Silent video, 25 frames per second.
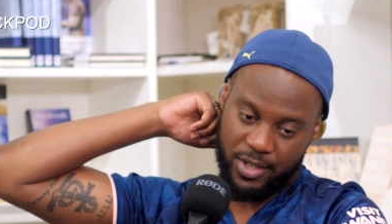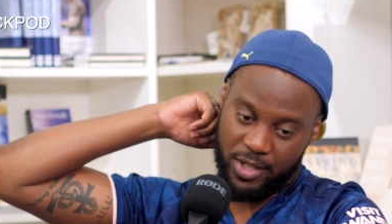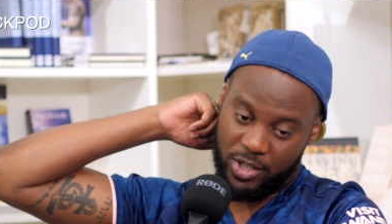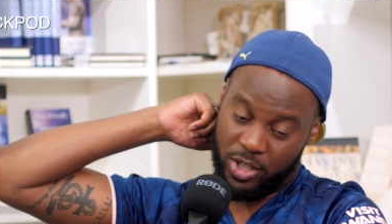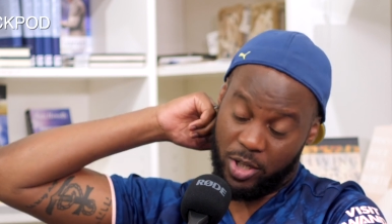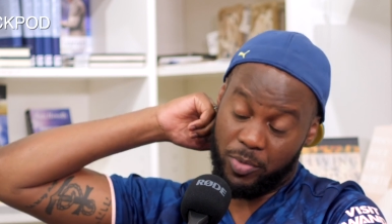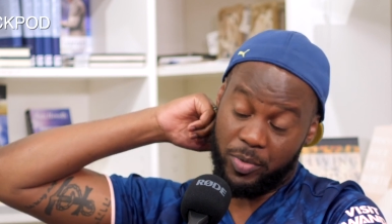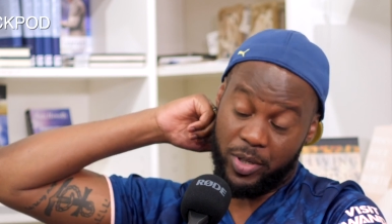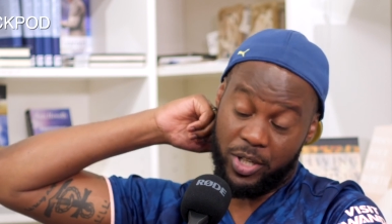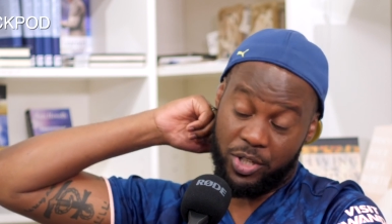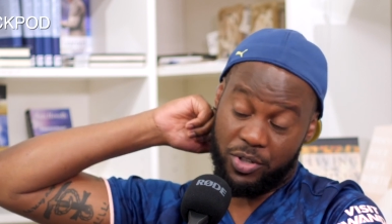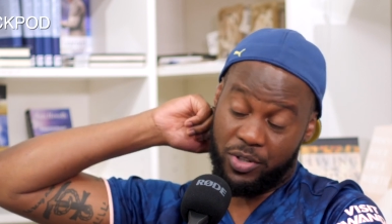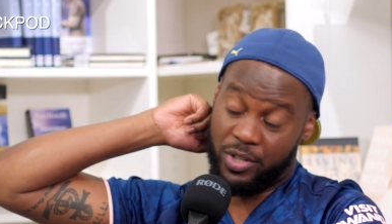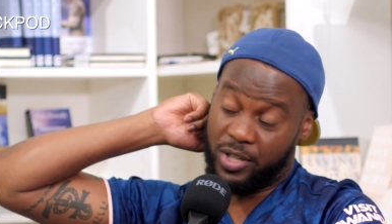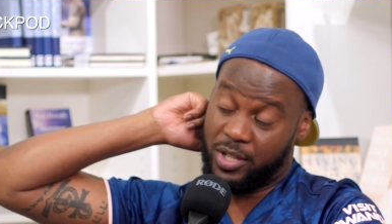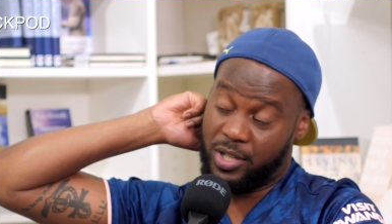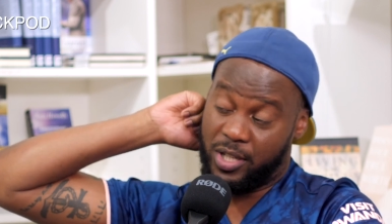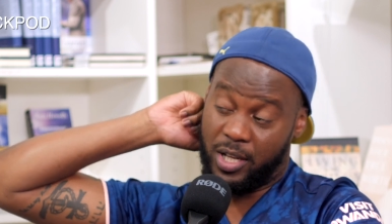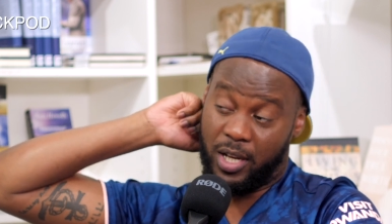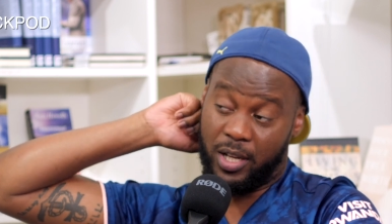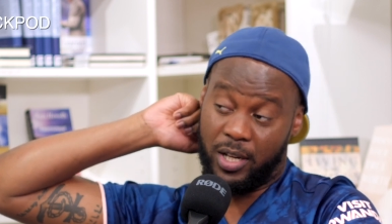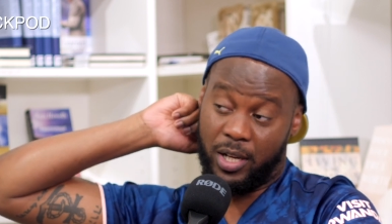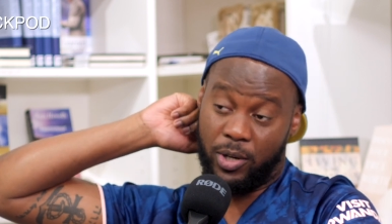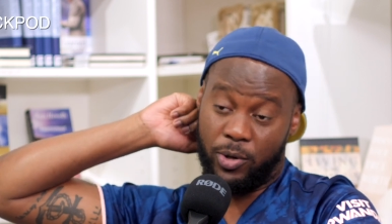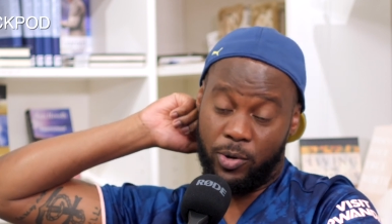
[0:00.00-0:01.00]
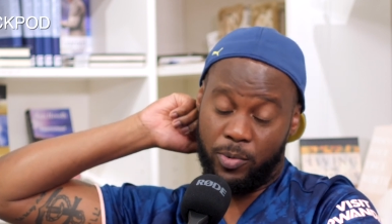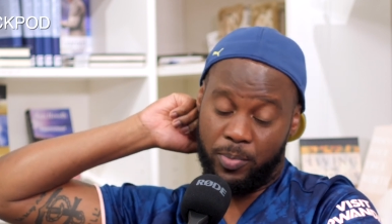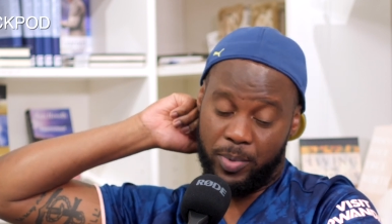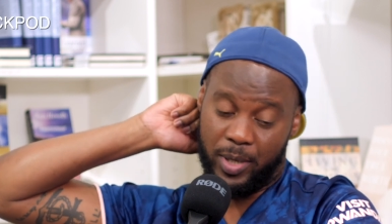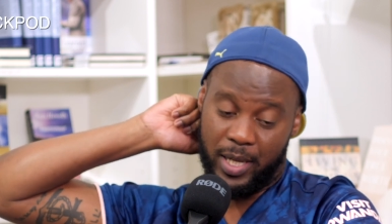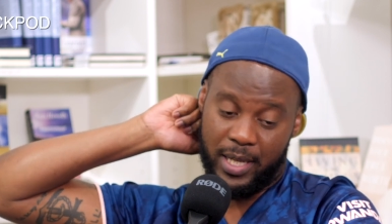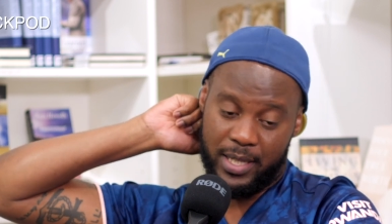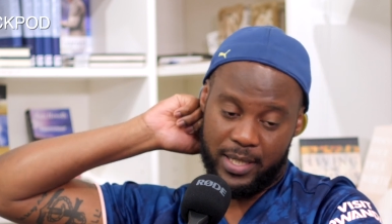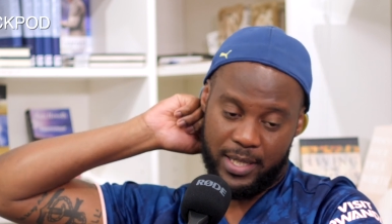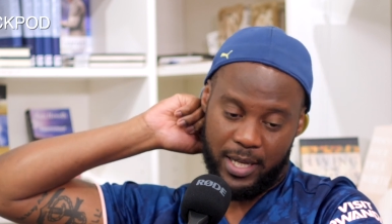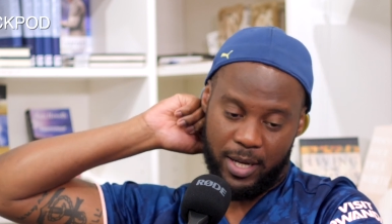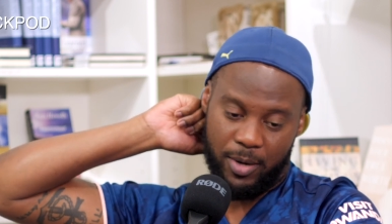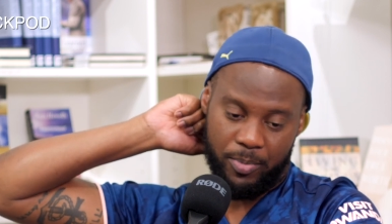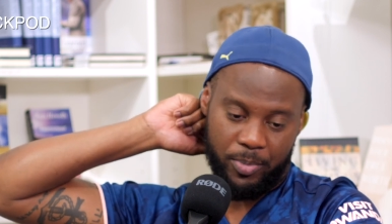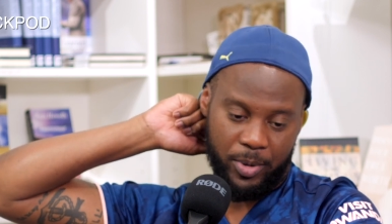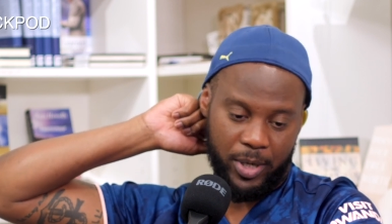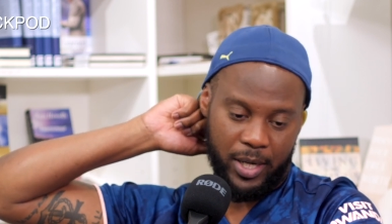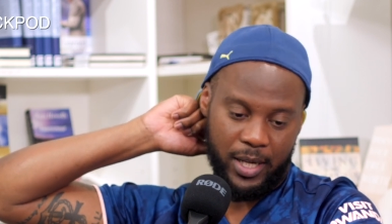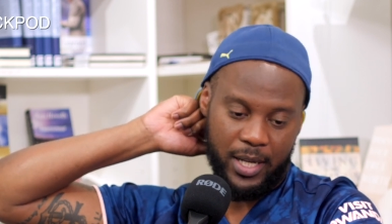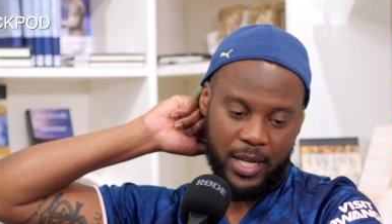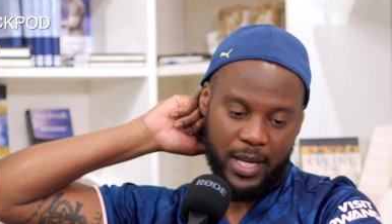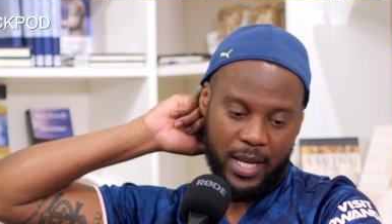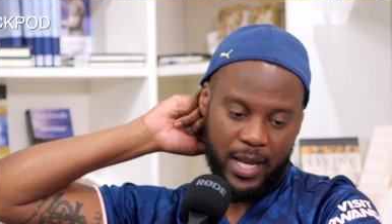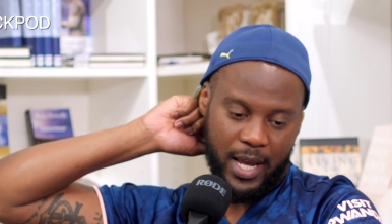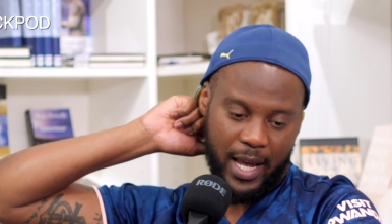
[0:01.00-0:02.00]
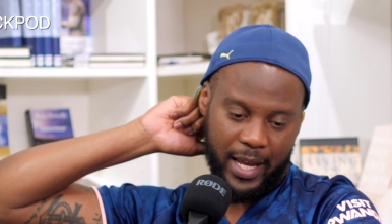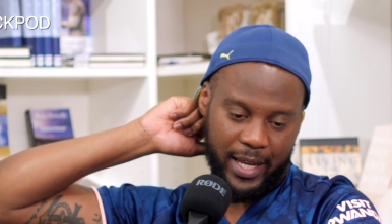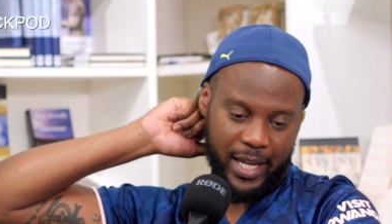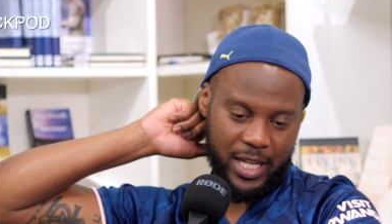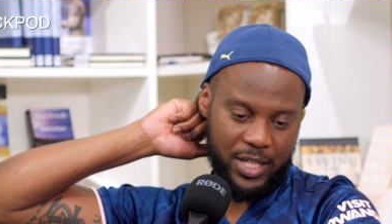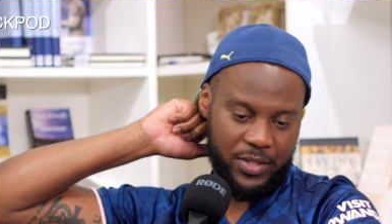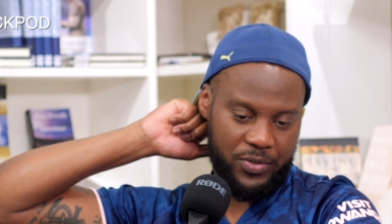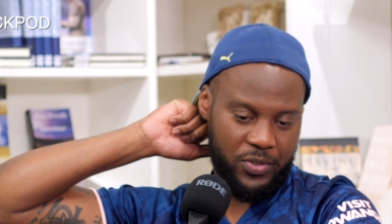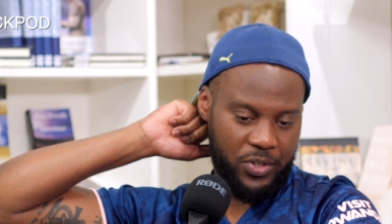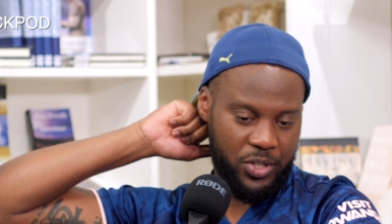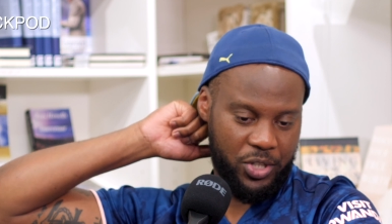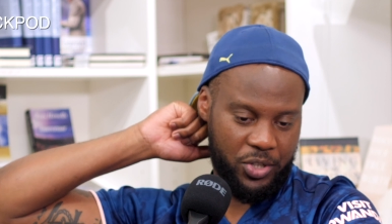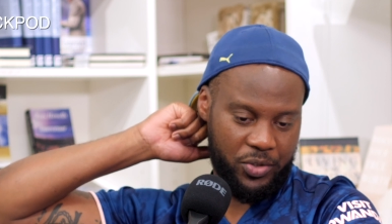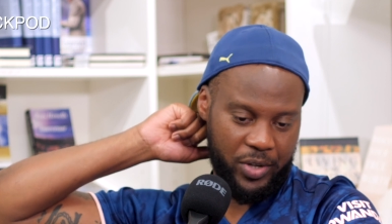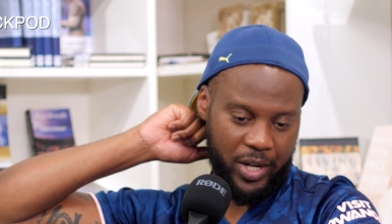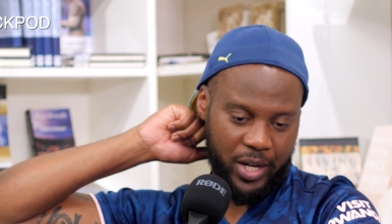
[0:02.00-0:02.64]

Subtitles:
So it's going to be interesting to see how that all plays out. But I guess for you,